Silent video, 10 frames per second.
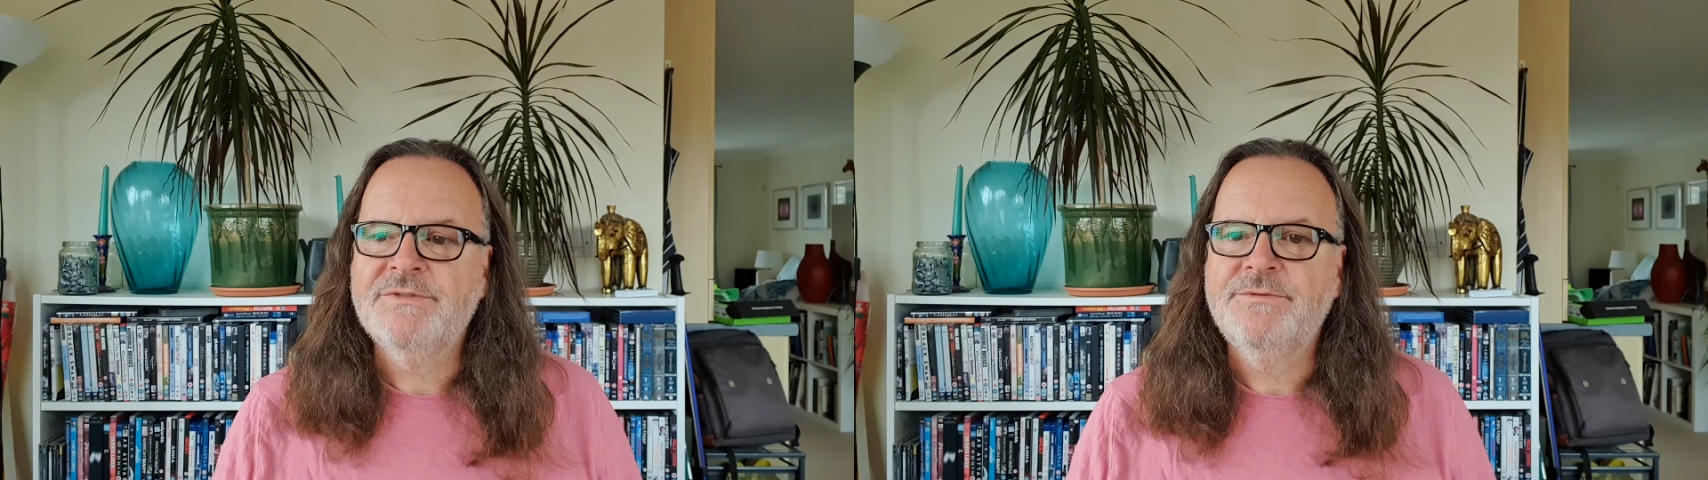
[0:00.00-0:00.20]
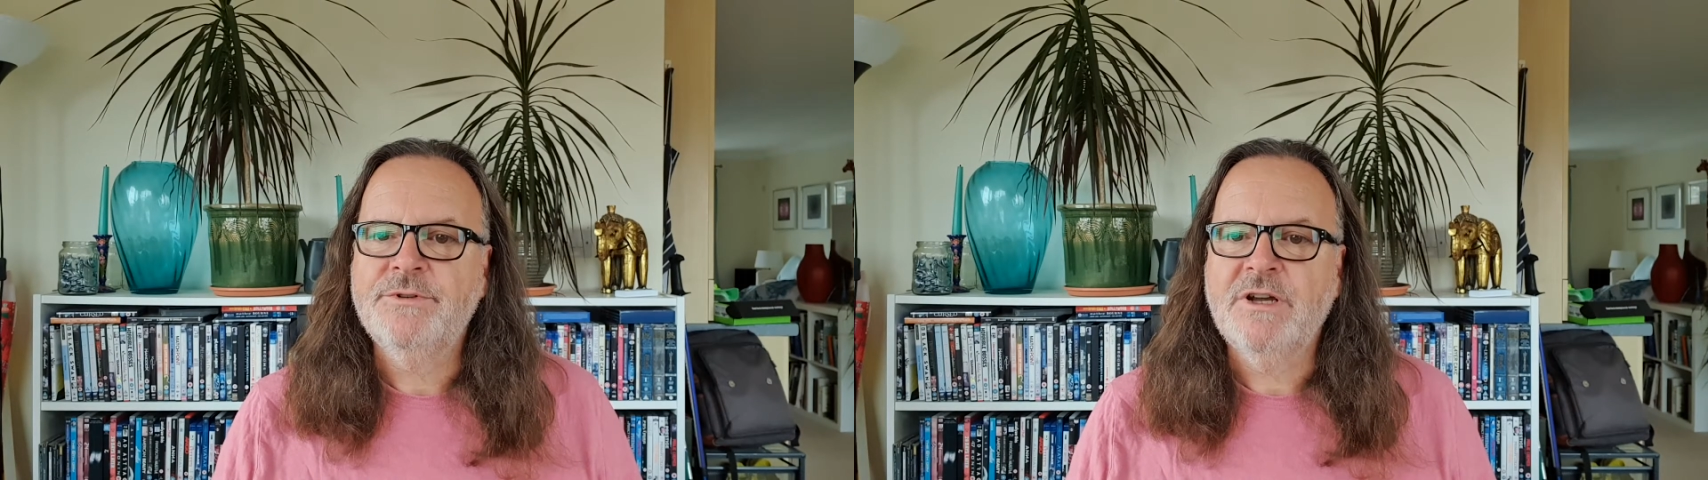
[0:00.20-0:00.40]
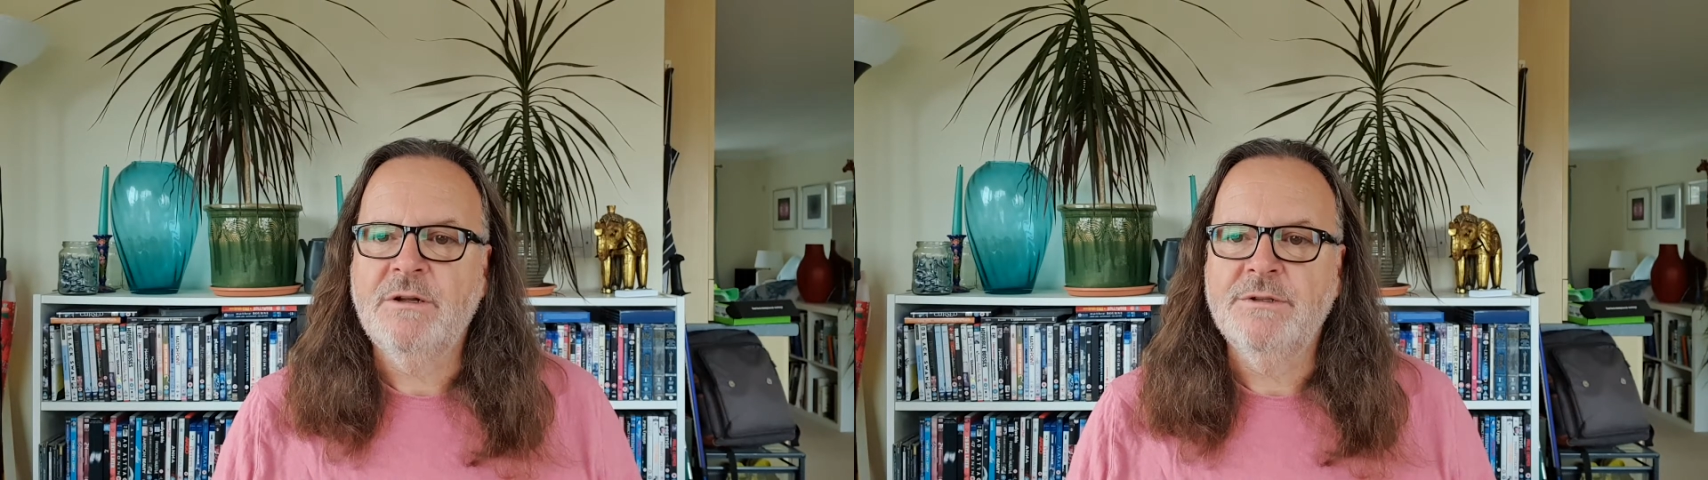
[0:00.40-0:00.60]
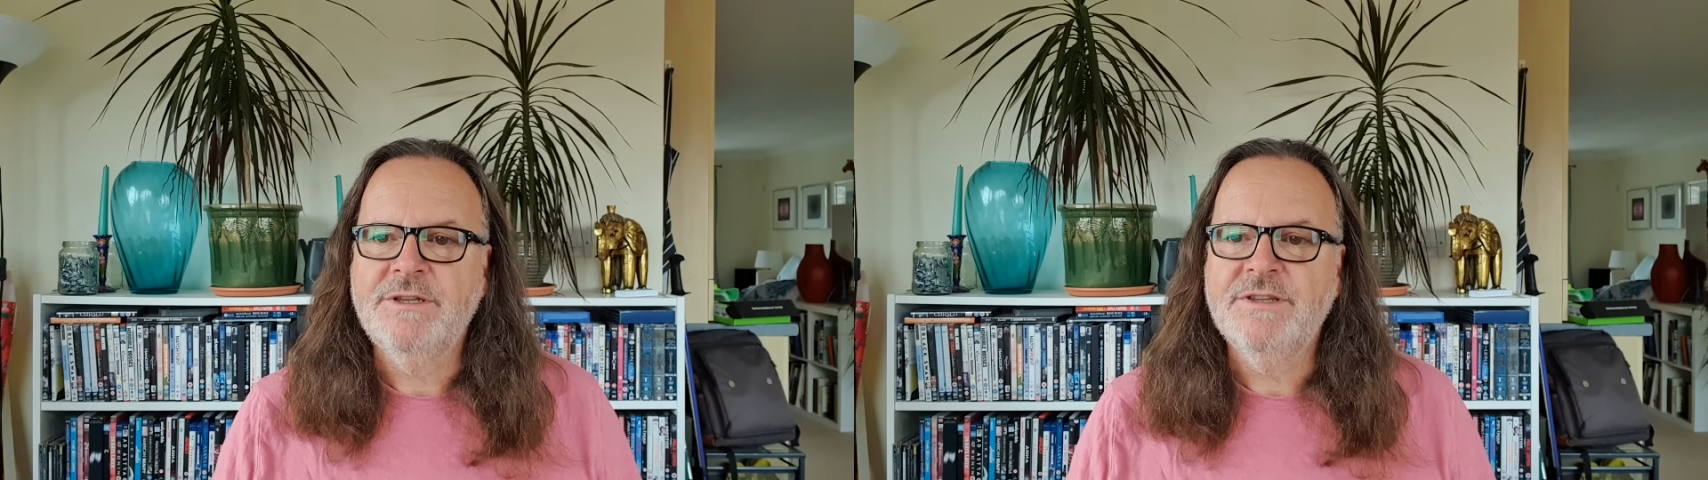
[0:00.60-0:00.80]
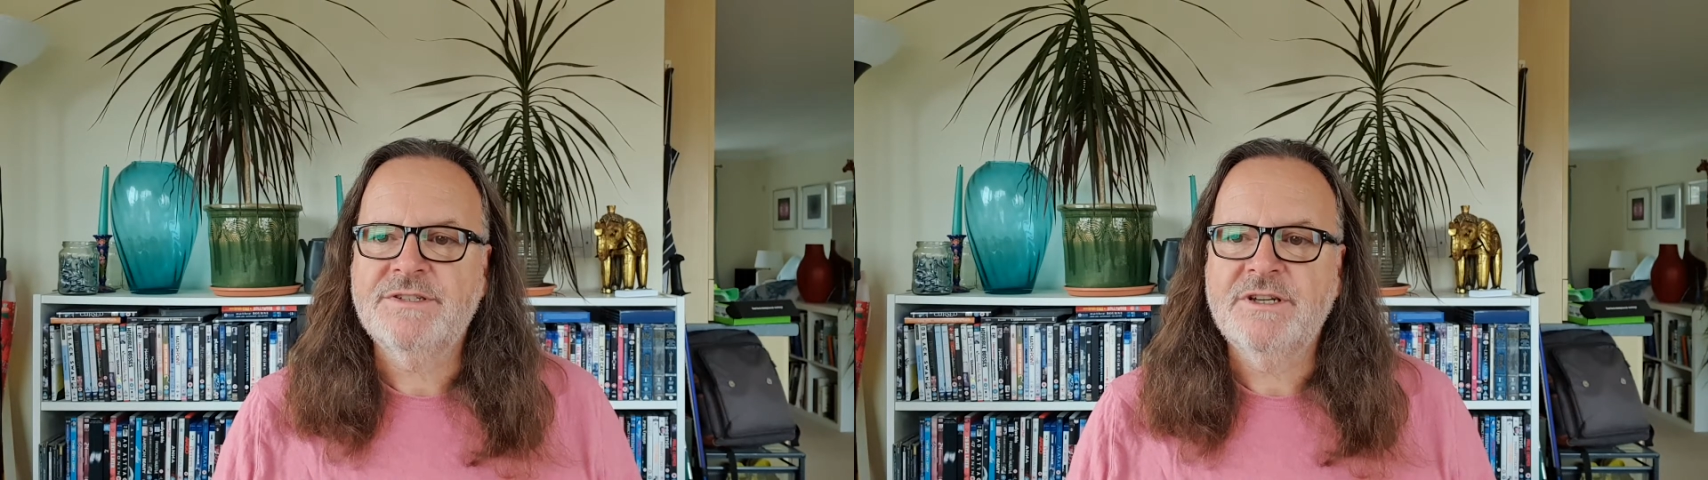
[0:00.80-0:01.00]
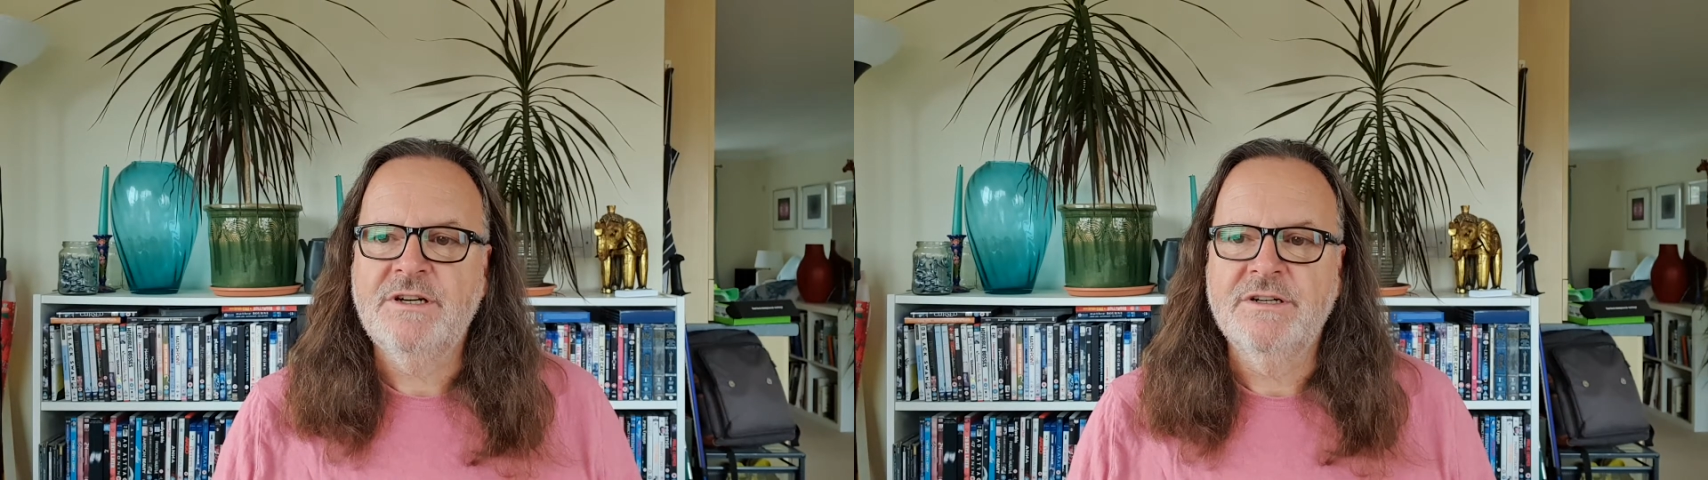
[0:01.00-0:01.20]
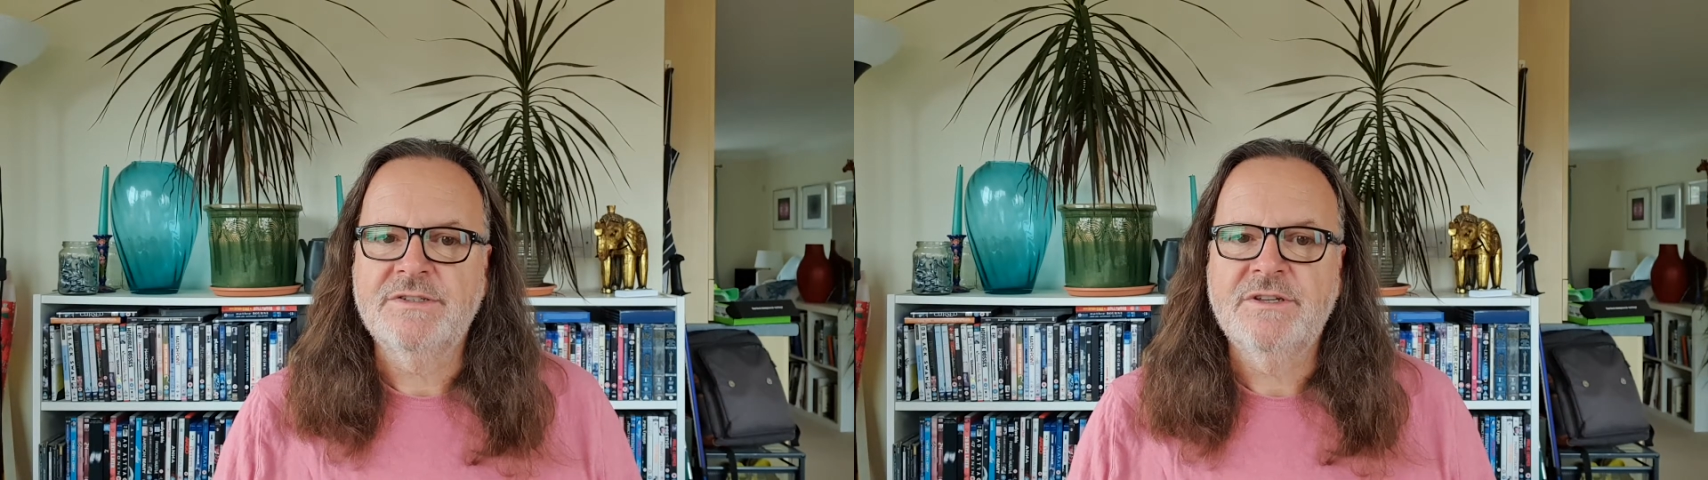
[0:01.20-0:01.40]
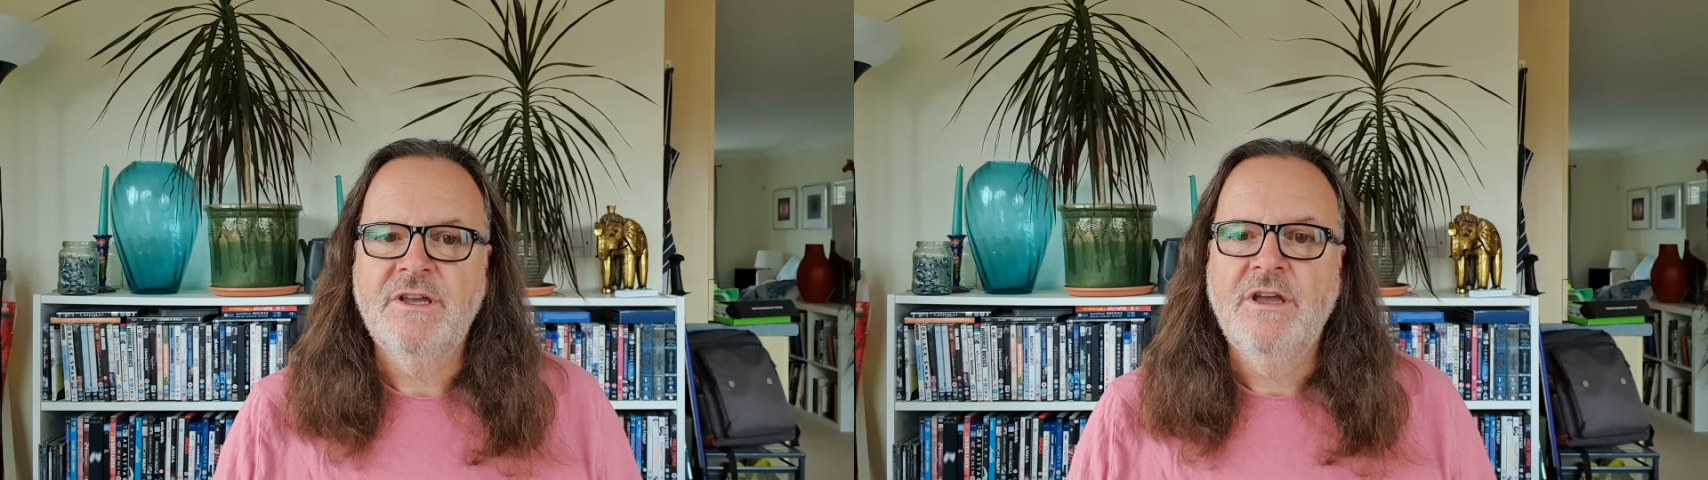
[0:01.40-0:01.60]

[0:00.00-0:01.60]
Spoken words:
foothold in the stars,